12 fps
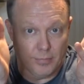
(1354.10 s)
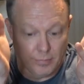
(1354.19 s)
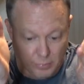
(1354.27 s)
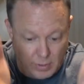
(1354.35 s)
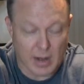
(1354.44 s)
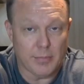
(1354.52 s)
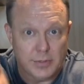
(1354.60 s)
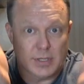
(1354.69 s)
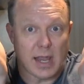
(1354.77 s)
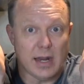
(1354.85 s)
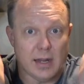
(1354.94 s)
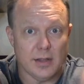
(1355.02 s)
what I'm
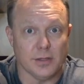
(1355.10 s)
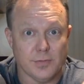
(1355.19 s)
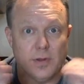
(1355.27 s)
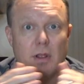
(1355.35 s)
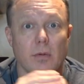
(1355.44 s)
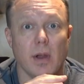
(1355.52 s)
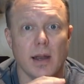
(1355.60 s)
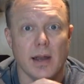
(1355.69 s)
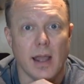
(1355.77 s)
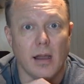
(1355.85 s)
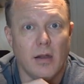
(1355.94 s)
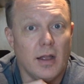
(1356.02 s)
saying in this video right
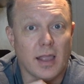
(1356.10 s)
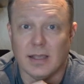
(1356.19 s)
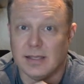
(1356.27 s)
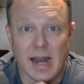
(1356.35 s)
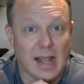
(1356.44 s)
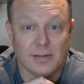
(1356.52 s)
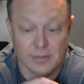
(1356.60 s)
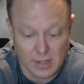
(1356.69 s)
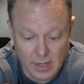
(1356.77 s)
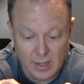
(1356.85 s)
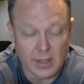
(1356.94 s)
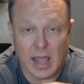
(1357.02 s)
now, because it has
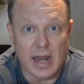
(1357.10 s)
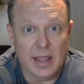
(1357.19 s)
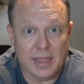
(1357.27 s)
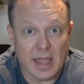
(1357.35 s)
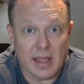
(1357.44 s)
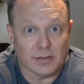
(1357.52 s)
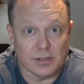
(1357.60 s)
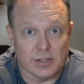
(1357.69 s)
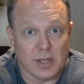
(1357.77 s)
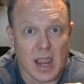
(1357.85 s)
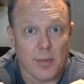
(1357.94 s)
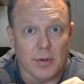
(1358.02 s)
anything else this
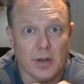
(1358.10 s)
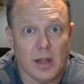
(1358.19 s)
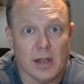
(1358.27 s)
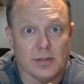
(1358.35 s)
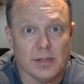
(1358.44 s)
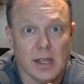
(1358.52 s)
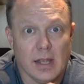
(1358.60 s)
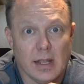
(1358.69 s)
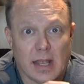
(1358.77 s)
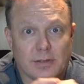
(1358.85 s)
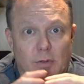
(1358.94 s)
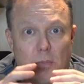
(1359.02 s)
camera does
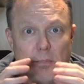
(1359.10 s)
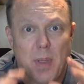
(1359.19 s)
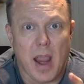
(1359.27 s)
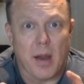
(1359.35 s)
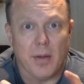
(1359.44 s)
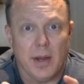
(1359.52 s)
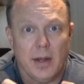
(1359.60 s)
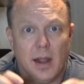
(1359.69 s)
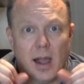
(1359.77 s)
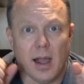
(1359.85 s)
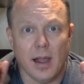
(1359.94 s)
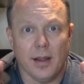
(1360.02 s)
has no bearing
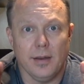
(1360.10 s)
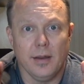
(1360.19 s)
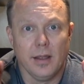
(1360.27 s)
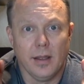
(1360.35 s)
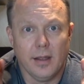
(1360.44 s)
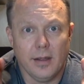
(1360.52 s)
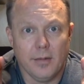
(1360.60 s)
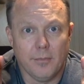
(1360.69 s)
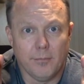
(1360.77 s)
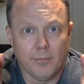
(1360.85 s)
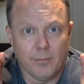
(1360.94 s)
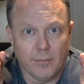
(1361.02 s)
on
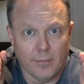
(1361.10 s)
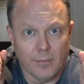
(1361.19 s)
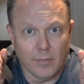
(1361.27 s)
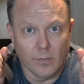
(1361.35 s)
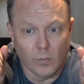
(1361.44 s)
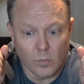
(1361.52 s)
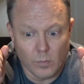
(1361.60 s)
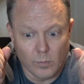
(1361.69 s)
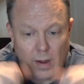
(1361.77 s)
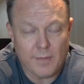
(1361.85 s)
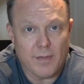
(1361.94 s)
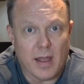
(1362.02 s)

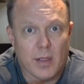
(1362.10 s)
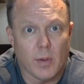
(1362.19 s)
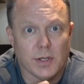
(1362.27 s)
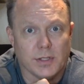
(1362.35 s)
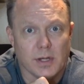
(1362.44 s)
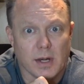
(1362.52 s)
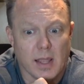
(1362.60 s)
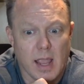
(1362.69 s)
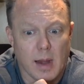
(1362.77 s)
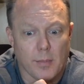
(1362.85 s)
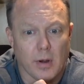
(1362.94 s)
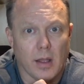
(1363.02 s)
my evaluation of the
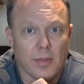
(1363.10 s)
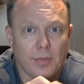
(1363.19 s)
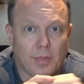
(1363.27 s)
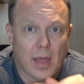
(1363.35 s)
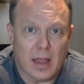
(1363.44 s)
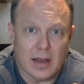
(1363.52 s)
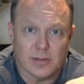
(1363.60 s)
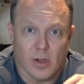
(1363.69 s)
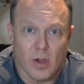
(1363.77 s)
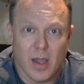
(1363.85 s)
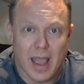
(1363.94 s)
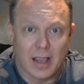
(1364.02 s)
camera. That is
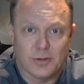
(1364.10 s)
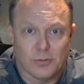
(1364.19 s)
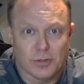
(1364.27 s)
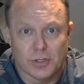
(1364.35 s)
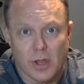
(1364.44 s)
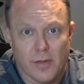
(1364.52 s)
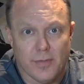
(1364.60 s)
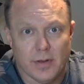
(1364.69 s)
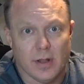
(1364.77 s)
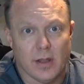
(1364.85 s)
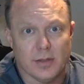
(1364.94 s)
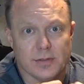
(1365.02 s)
all extra stuff it
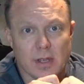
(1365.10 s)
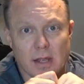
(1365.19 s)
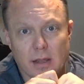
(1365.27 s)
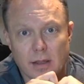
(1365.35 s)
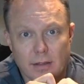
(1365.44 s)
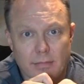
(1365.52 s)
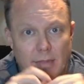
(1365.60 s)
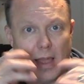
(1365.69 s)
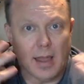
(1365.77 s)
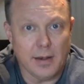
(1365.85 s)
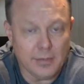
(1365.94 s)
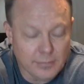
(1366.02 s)
does
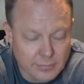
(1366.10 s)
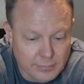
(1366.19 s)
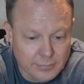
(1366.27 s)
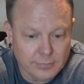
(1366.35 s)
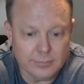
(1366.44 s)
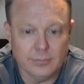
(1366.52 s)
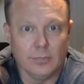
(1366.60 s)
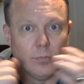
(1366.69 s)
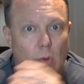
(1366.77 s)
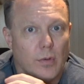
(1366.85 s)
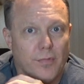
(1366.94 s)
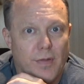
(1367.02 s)
that
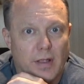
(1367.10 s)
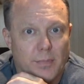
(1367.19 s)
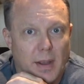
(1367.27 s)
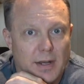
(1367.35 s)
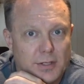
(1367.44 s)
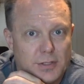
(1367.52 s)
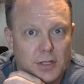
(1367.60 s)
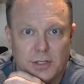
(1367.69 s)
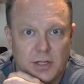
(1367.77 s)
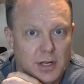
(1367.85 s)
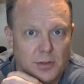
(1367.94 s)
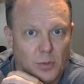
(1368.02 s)
won't affect my
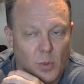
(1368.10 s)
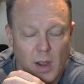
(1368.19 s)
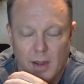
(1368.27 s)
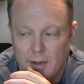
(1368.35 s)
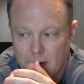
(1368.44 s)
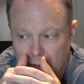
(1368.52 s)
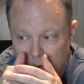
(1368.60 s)
decision either way.